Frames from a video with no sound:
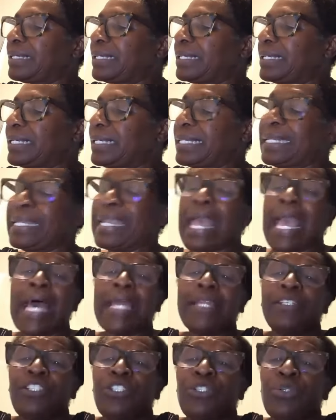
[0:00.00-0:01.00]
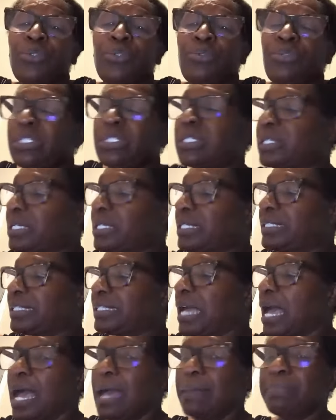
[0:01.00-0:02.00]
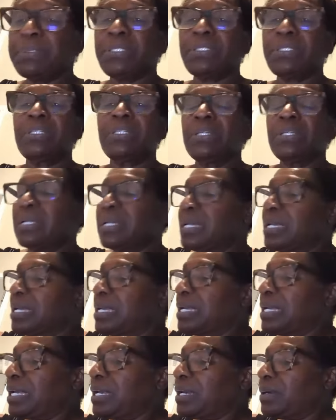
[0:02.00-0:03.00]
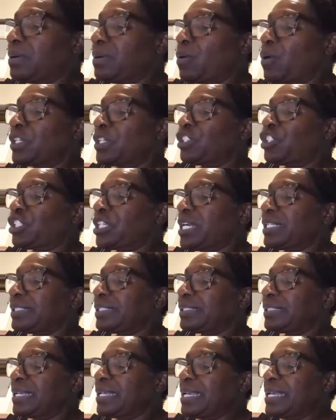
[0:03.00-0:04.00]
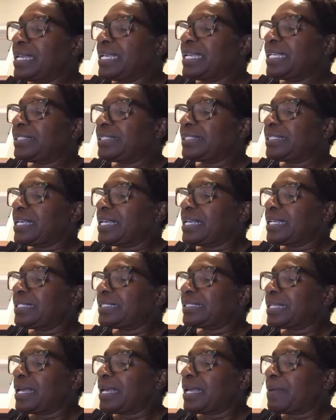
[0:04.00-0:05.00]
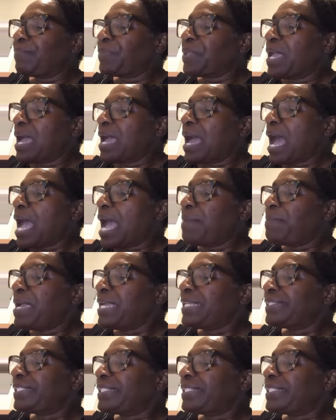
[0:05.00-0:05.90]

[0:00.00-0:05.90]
uh, an attitude to adopt uh, or just. It says, um, I may